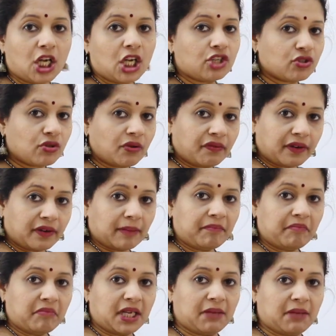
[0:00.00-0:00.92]
So
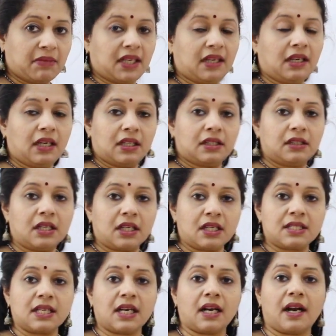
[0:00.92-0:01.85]
from baby, there
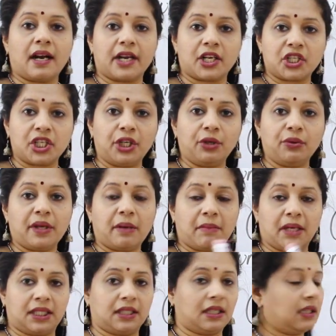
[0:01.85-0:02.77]
is a connection to the
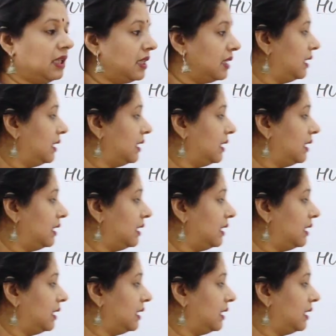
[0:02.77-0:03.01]
mother